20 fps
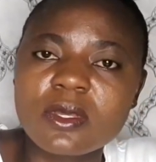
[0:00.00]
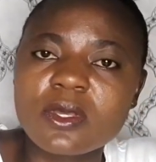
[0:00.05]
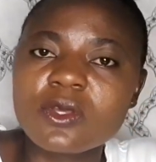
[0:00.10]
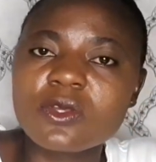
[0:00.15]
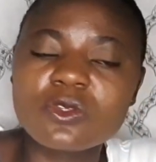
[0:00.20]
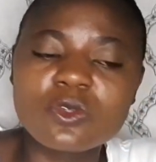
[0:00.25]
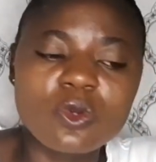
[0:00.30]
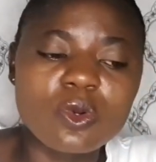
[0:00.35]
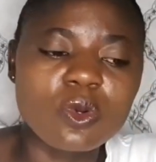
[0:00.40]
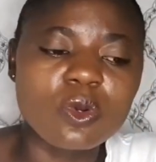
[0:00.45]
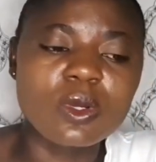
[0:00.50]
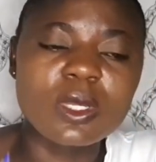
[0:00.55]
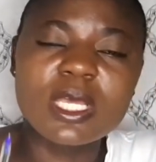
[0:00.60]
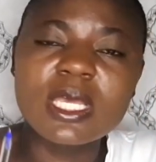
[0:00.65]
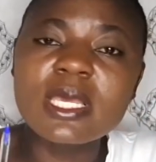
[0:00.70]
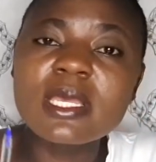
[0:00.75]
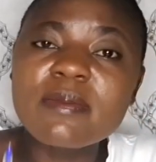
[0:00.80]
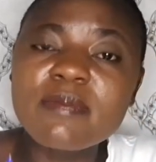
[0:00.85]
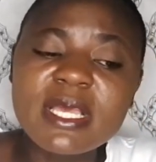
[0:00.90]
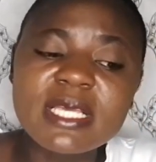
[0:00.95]
So
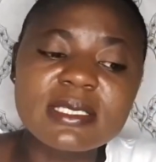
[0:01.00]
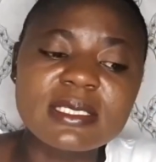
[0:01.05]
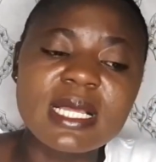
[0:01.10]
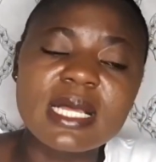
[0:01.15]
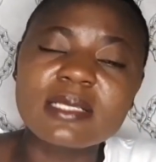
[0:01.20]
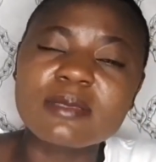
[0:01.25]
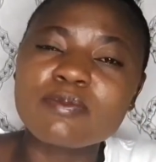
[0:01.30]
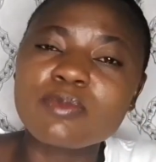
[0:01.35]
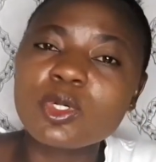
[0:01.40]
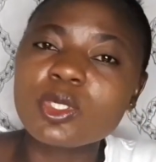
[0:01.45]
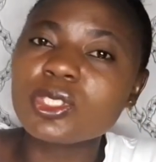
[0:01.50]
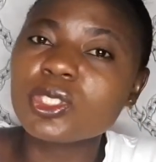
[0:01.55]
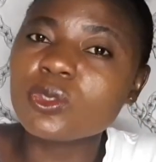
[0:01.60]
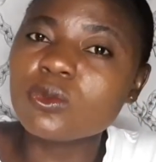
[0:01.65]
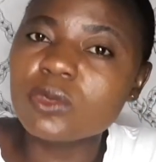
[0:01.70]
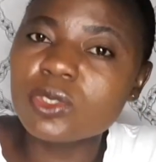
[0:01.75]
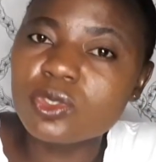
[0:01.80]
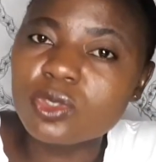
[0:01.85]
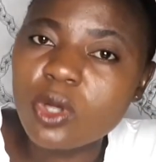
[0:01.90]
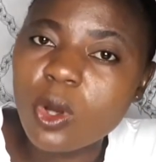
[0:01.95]
it means that both the
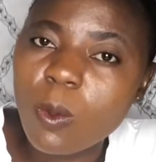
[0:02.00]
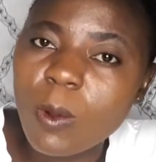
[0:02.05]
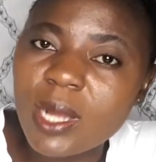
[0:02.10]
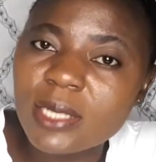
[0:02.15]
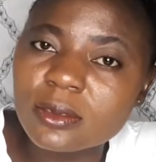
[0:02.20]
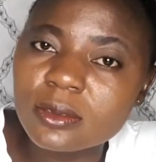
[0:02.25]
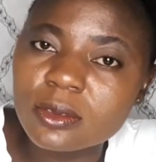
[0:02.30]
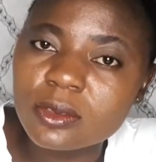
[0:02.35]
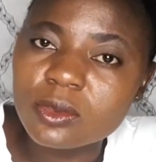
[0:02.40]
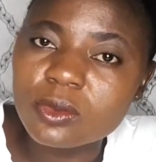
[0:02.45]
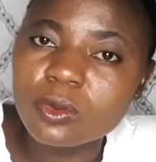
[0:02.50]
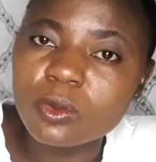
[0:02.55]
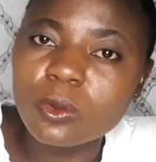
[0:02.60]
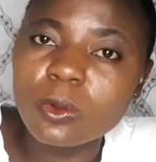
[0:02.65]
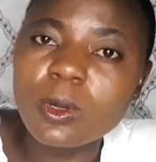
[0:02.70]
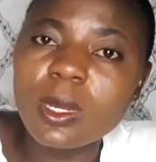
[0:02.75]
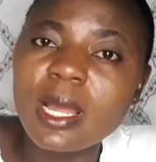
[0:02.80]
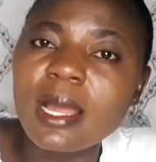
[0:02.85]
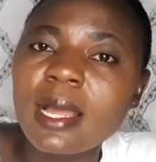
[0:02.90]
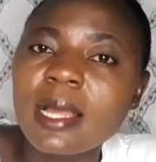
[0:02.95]
withdrawal didn't
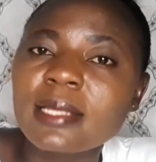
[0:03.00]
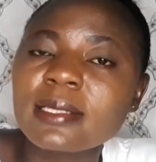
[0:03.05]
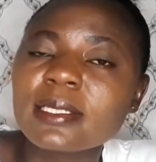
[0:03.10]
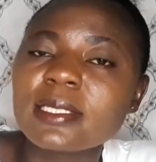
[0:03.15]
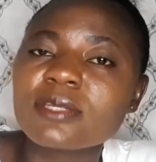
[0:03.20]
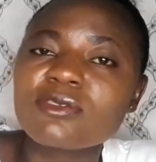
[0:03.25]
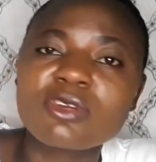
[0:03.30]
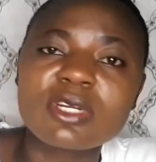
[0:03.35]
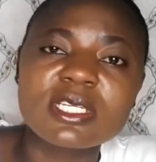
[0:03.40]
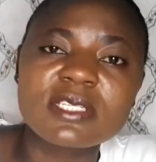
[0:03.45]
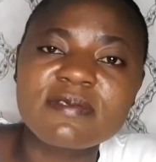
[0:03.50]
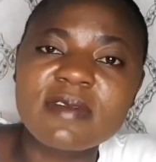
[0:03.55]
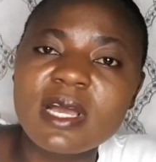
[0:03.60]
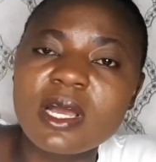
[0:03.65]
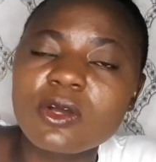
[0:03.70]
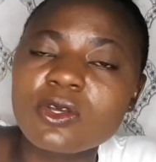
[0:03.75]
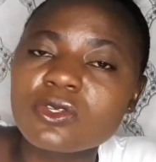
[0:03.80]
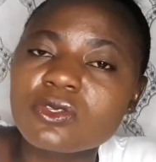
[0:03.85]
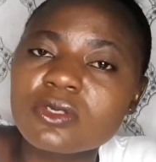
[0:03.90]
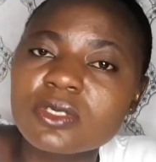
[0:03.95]
go and the transfer
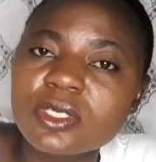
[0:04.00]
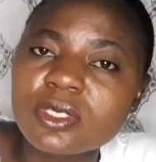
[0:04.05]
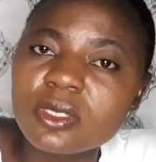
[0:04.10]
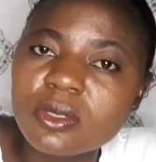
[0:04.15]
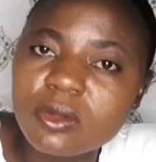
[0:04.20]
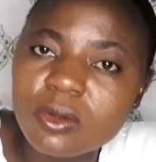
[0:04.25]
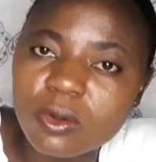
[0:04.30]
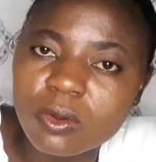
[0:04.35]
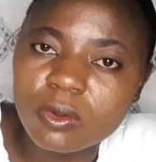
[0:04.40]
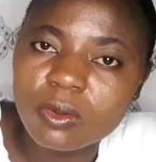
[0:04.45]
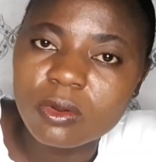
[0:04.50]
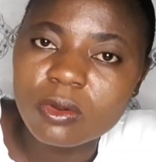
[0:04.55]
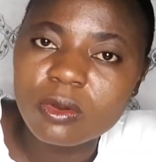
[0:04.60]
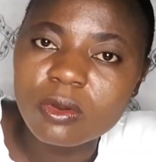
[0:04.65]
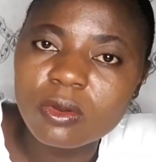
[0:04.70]
also didn't go.